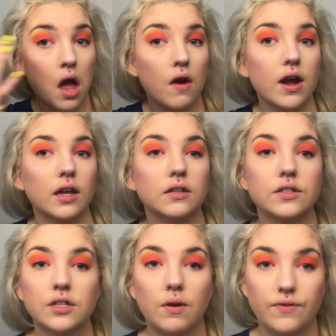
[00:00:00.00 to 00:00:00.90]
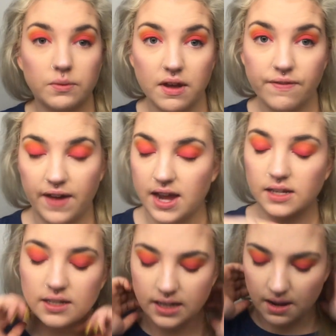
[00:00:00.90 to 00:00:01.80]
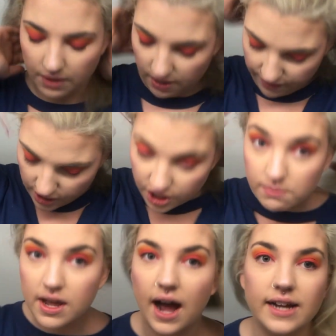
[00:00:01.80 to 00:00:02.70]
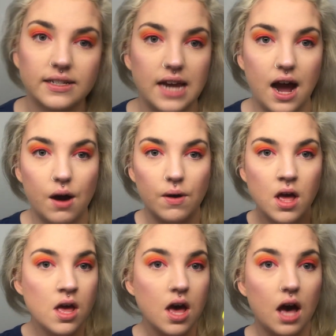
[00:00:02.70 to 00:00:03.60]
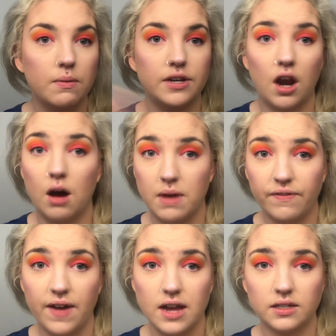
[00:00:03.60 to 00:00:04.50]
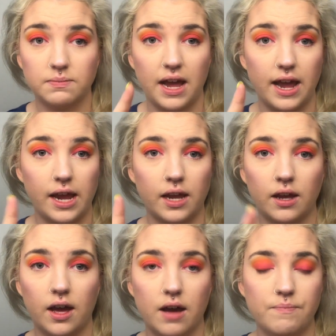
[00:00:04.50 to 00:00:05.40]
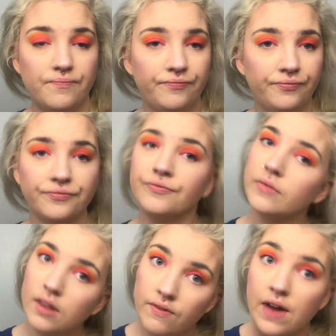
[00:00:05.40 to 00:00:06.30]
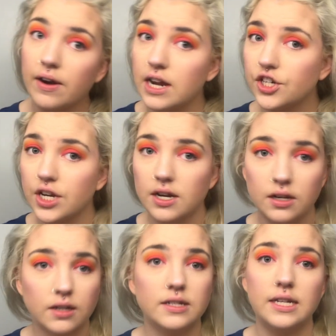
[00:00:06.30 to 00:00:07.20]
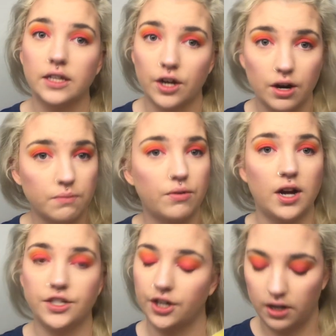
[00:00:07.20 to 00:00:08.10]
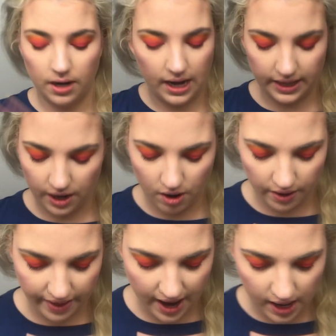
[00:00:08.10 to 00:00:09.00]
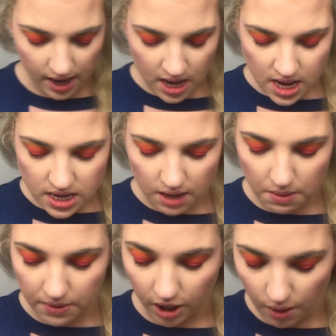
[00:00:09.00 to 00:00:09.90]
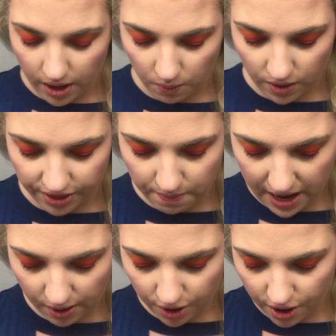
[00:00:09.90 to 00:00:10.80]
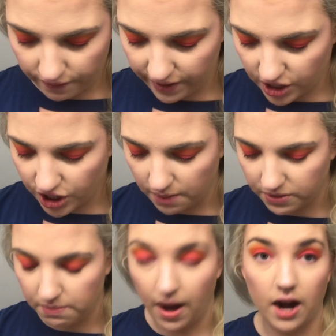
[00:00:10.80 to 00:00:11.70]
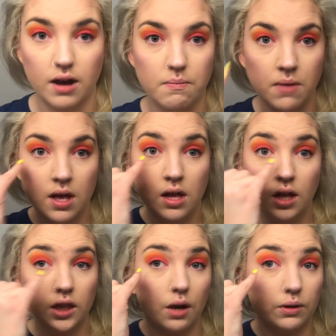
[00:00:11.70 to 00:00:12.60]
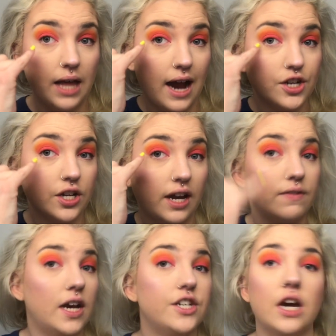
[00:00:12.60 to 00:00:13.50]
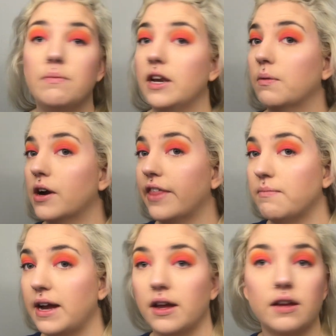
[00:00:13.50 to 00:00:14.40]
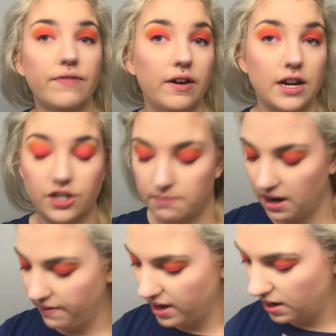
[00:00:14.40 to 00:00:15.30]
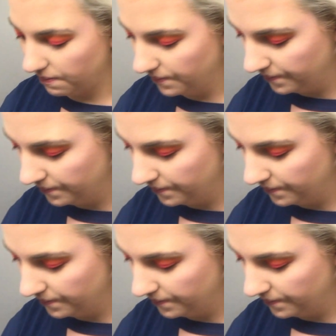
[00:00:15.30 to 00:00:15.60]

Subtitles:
Alright, so I've done my face. I'm going to finish up my eyes now. I did all my face, my foundation, concealer, bronzer, highlighter, all that. I'm going to go in with the powder and finish up the bottom lower lash and kind of touch up anywhere that my foundation might have hit.